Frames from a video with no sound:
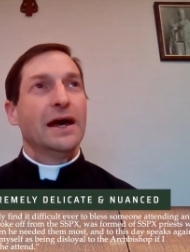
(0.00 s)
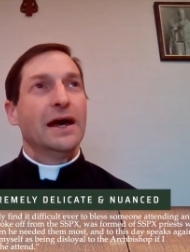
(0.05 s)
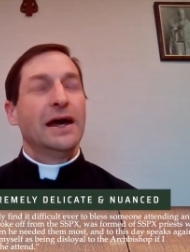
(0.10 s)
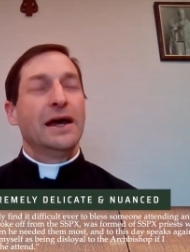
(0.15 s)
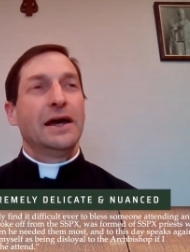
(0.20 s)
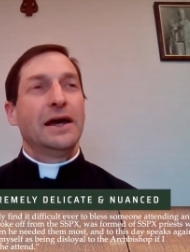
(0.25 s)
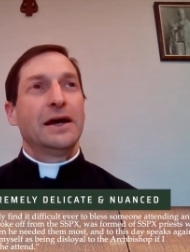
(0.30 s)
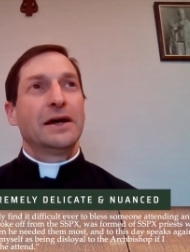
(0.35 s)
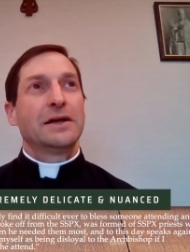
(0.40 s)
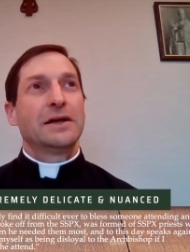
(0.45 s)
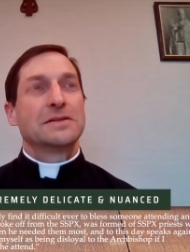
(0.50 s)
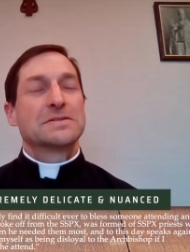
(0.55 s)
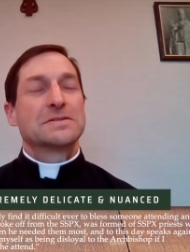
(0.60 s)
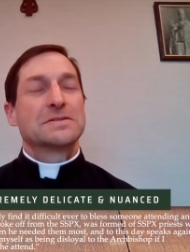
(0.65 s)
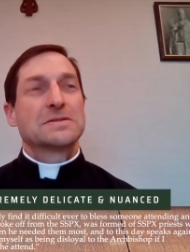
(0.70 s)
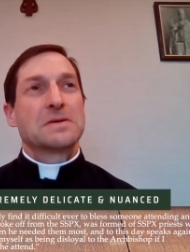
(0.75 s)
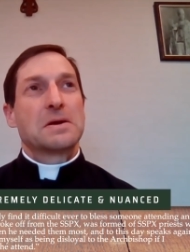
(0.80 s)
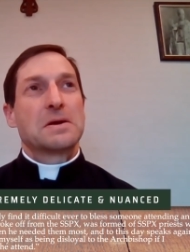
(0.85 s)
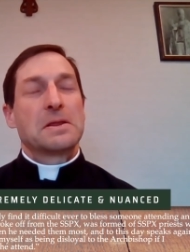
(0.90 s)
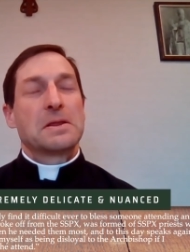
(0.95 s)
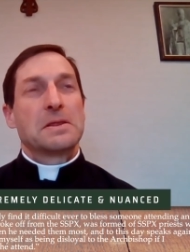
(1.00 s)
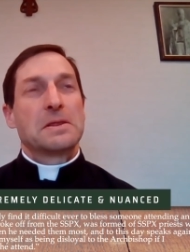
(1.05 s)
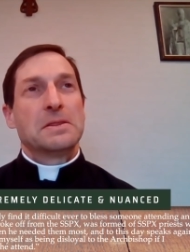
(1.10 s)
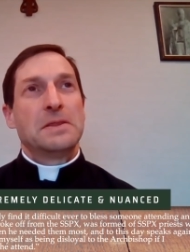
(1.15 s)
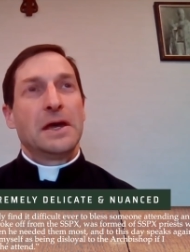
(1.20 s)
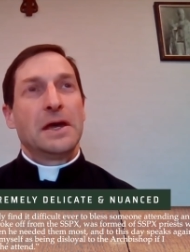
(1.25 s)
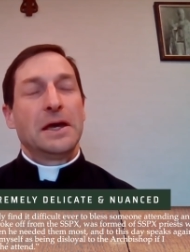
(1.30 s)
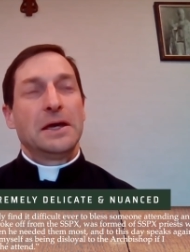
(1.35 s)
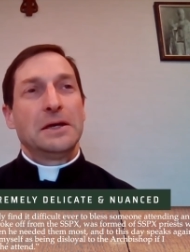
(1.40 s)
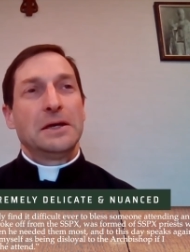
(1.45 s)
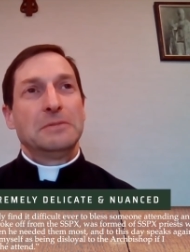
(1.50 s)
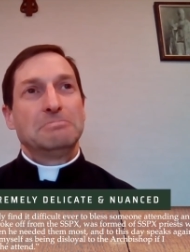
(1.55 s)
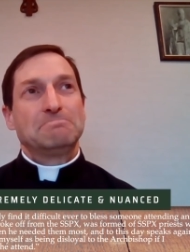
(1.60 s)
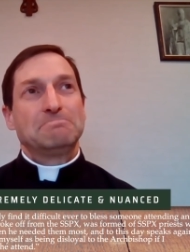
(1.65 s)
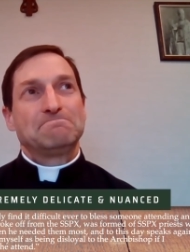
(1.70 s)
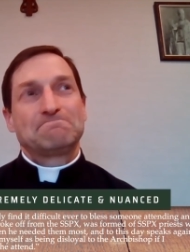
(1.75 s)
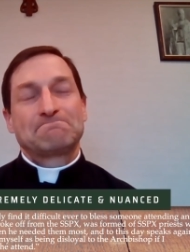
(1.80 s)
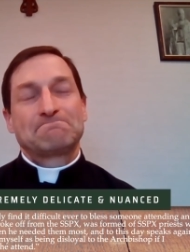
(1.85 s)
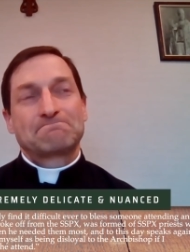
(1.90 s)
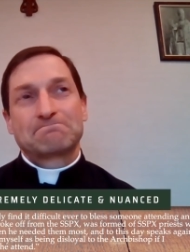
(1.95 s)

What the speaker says: and they